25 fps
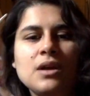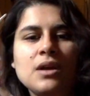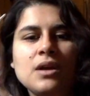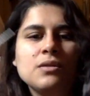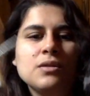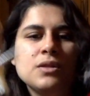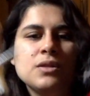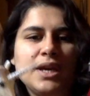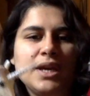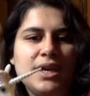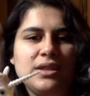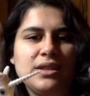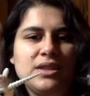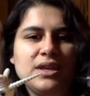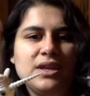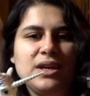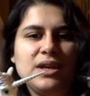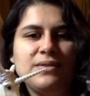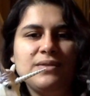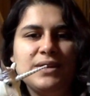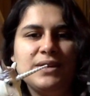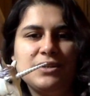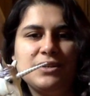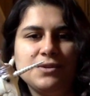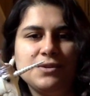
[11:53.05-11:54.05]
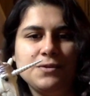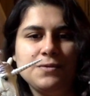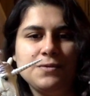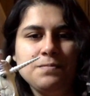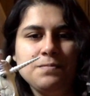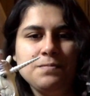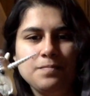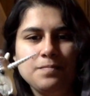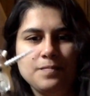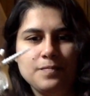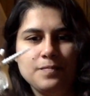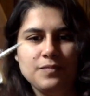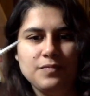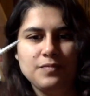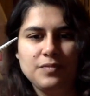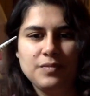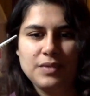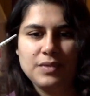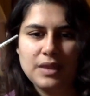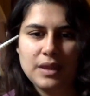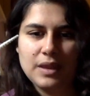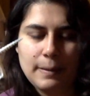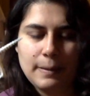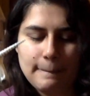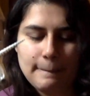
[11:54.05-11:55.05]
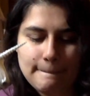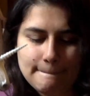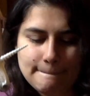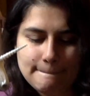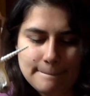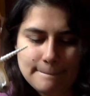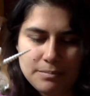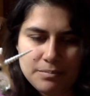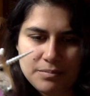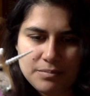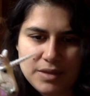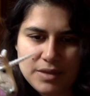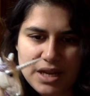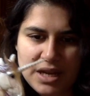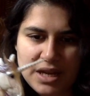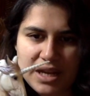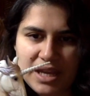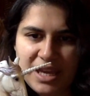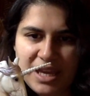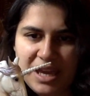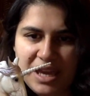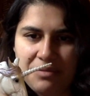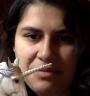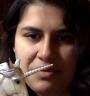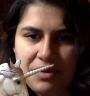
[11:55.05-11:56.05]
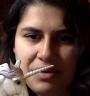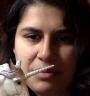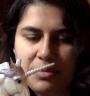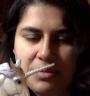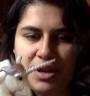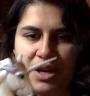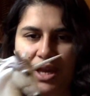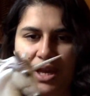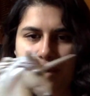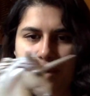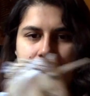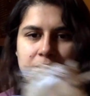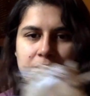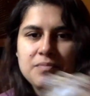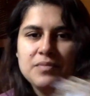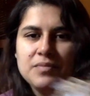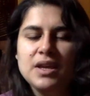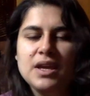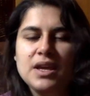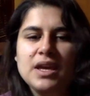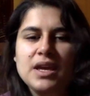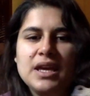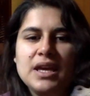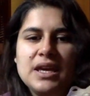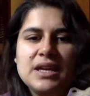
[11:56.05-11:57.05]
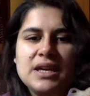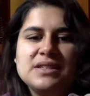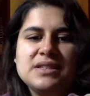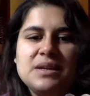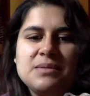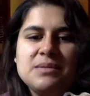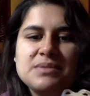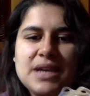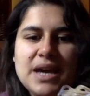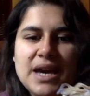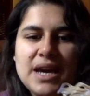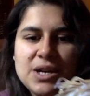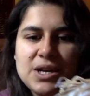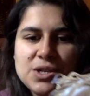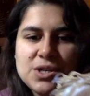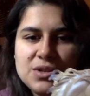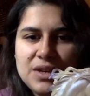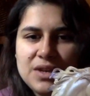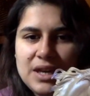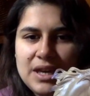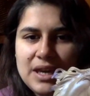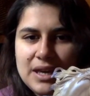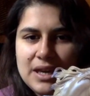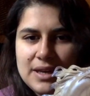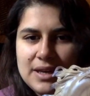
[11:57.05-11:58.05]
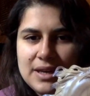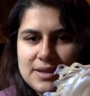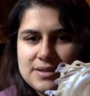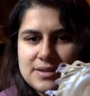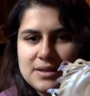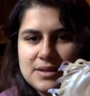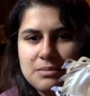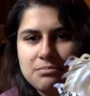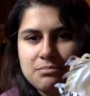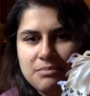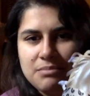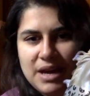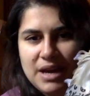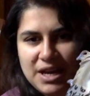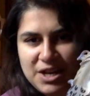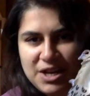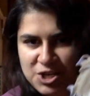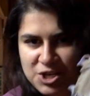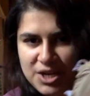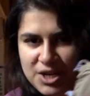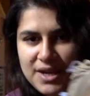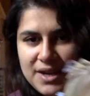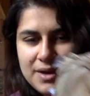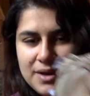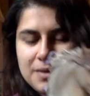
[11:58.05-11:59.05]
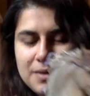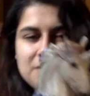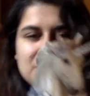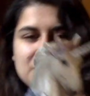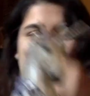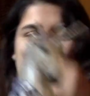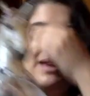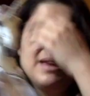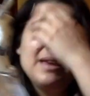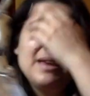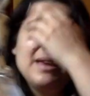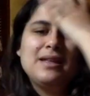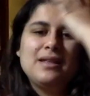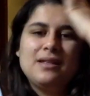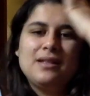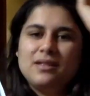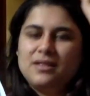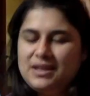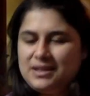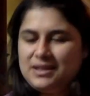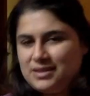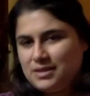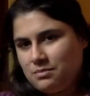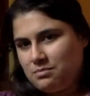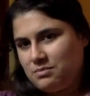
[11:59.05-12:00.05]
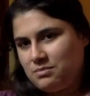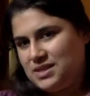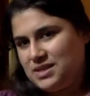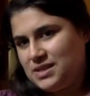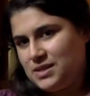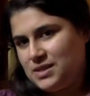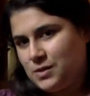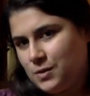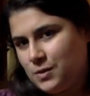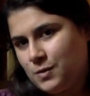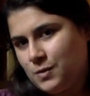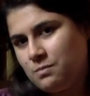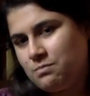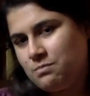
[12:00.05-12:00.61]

like the original, and I gave him a name. His name actually is Magic, like the mystical